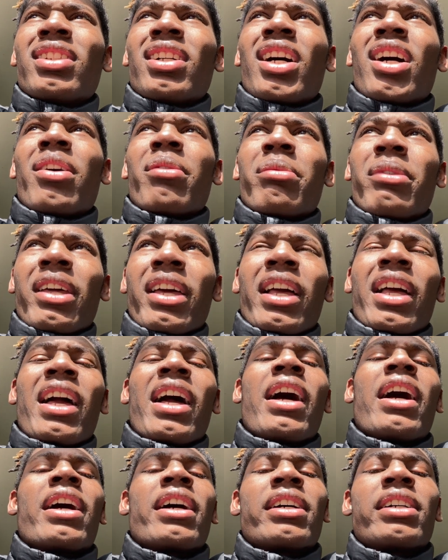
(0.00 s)
I'm that
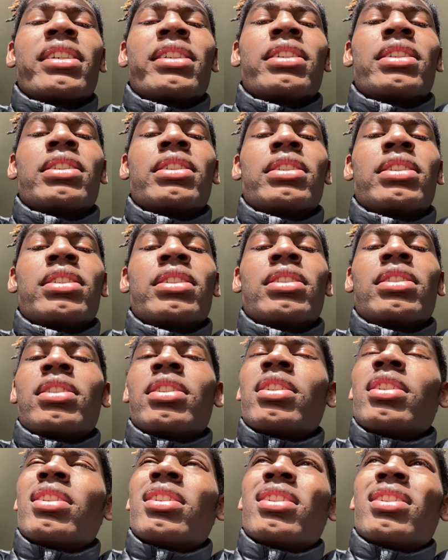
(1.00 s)
guy
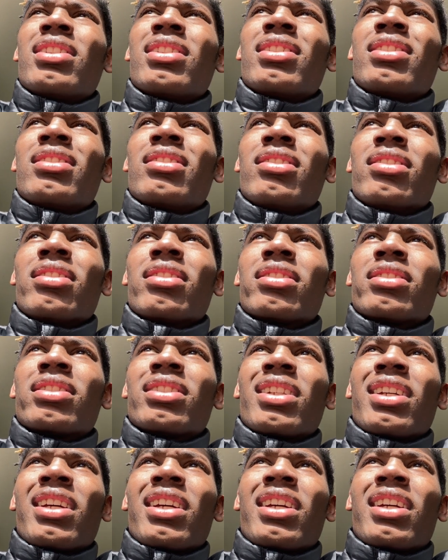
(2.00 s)
you know what I'm
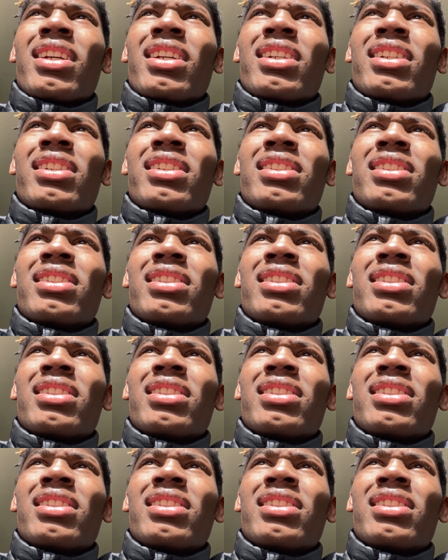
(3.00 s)
saying?